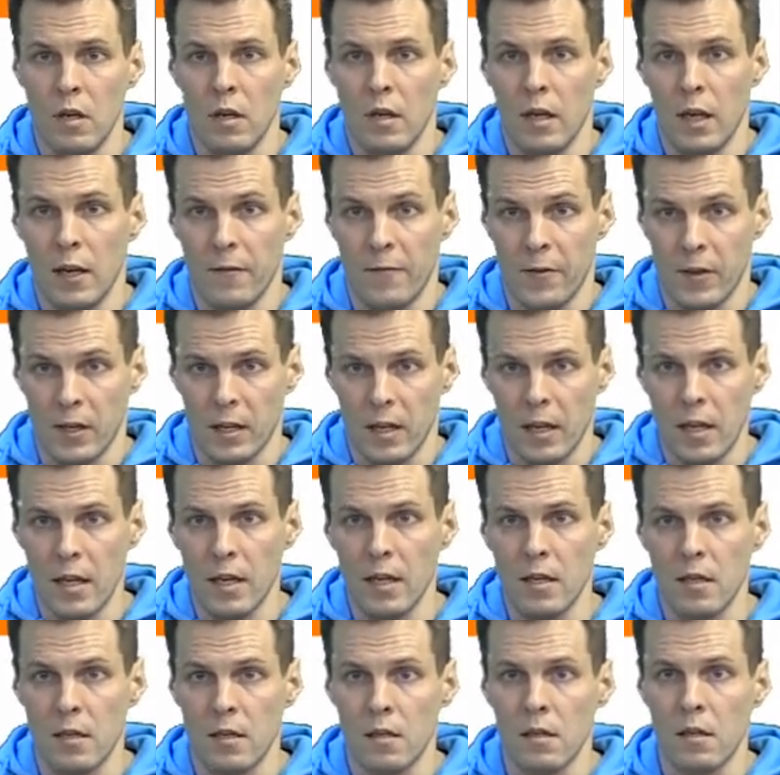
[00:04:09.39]
If it
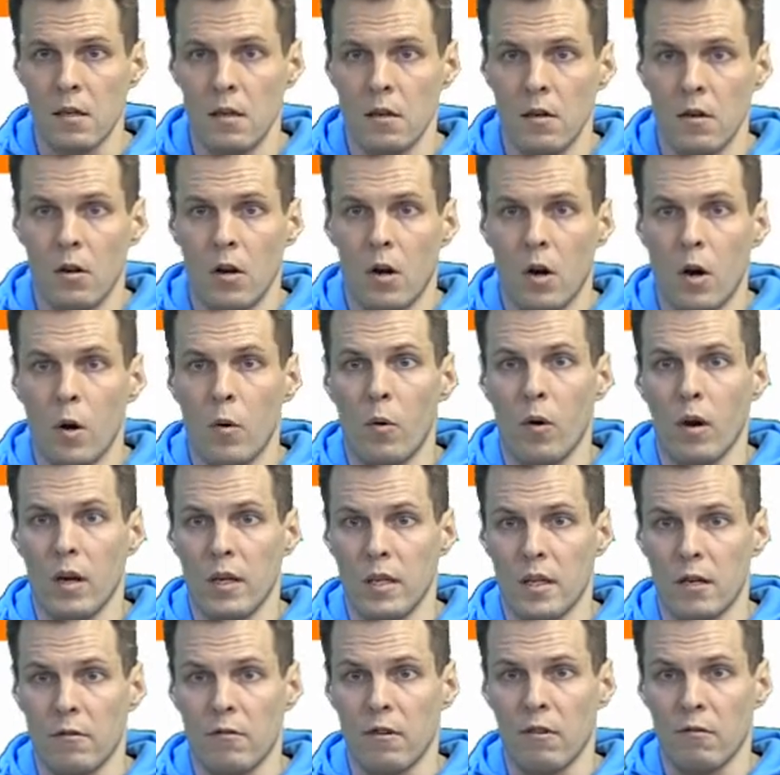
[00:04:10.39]
is,
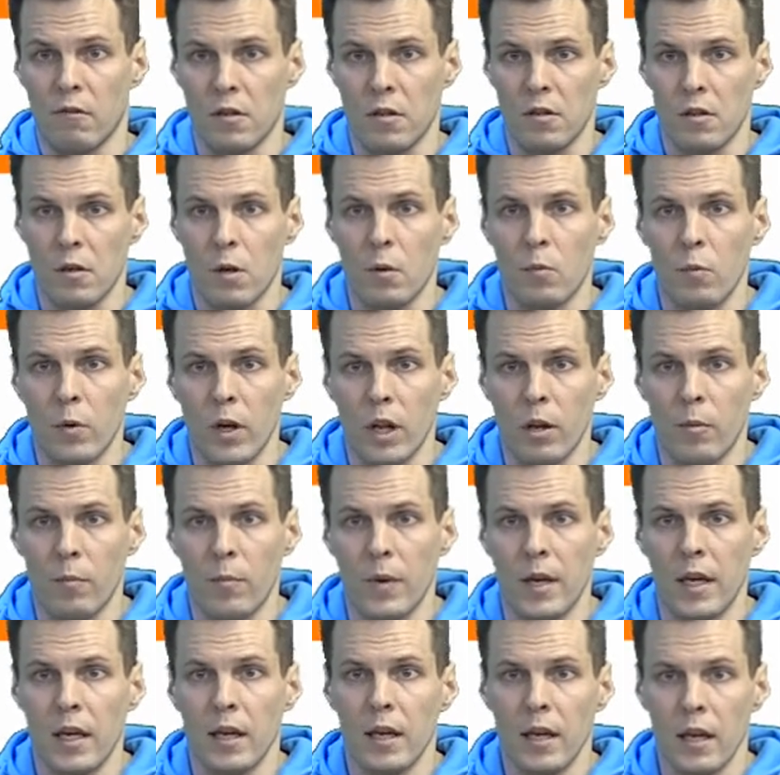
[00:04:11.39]
OLS regression will
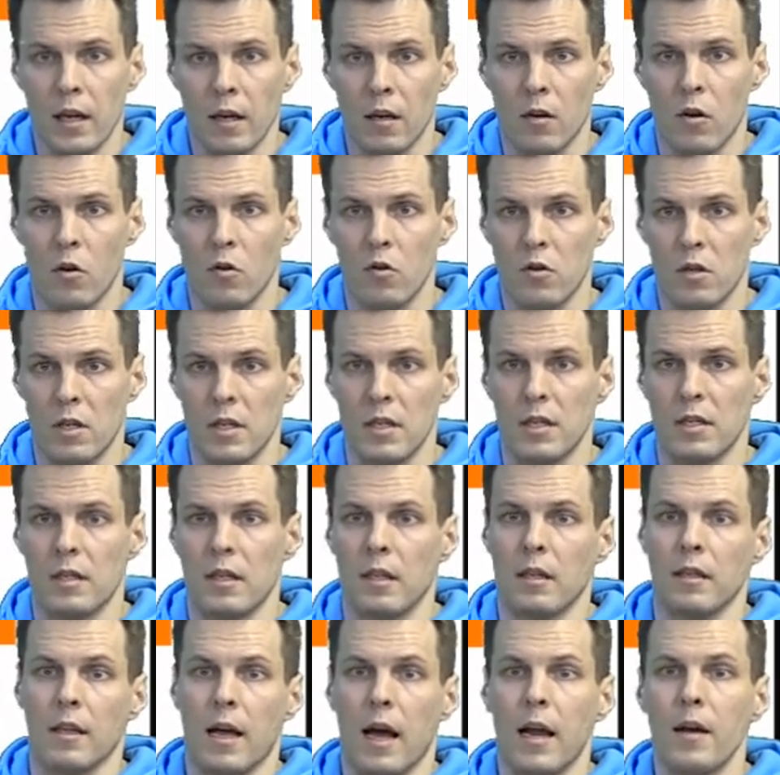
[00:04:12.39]
be
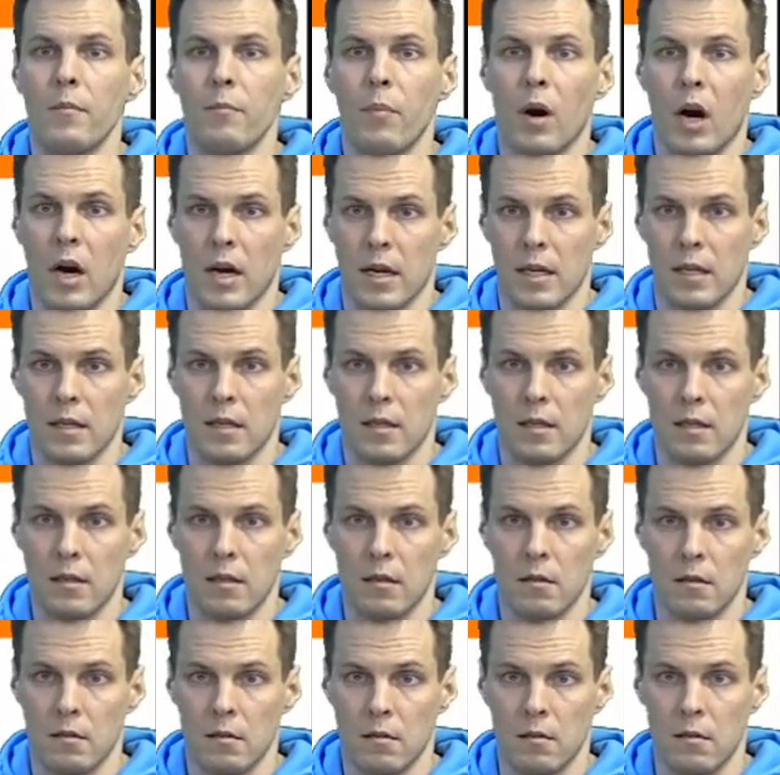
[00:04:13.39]
inconsistent and biased.
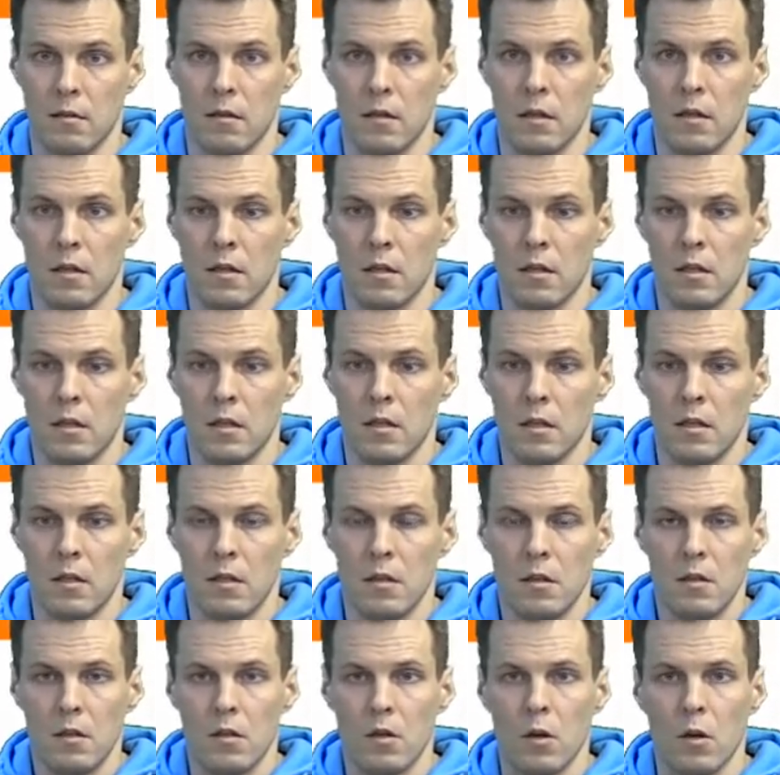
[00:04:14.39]

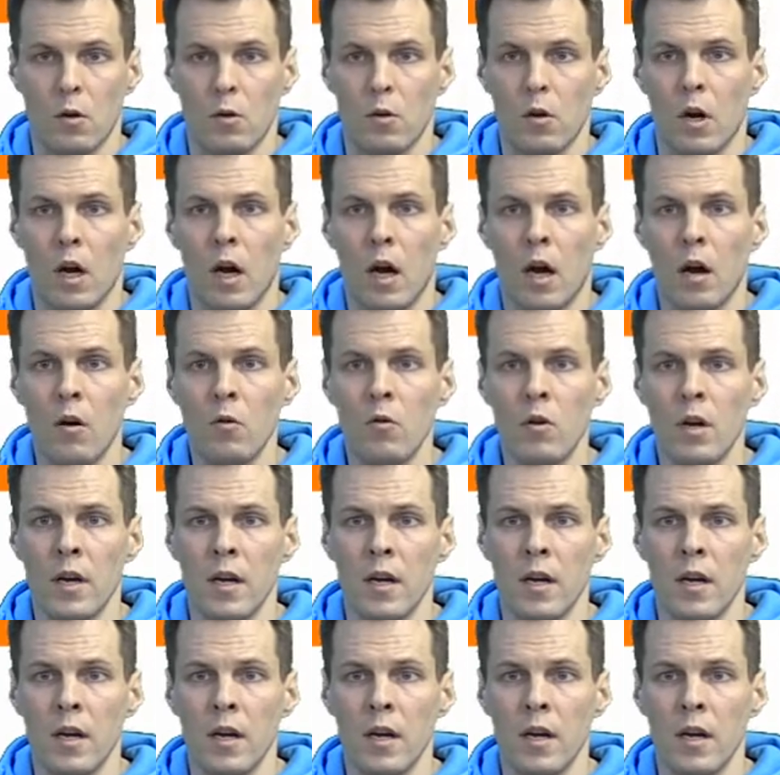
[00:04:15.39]
So how